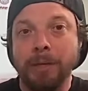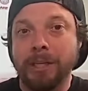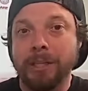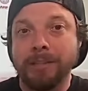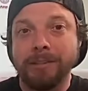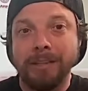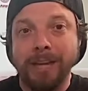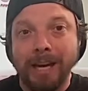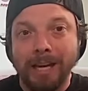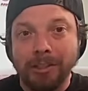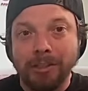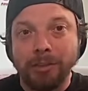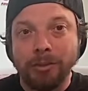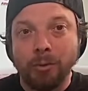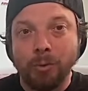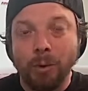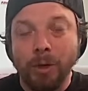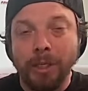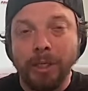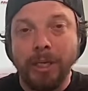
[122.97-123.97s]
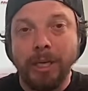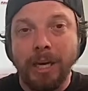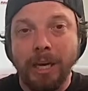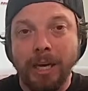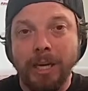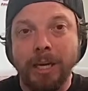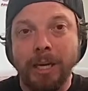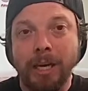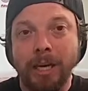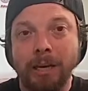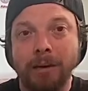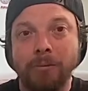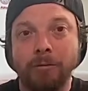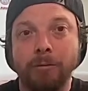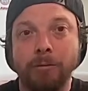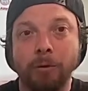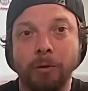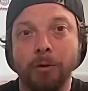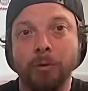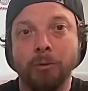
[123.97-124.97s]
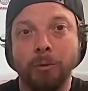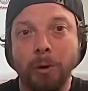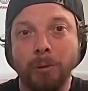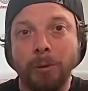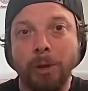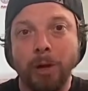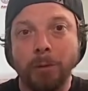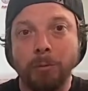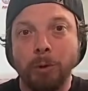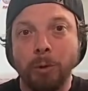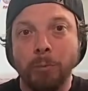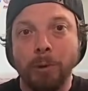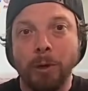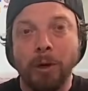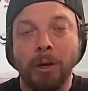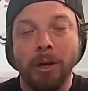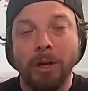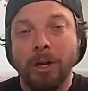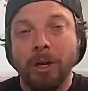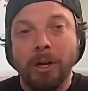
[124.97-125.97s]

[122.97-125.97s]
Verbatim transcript: a -20 AN for a small block Mopar,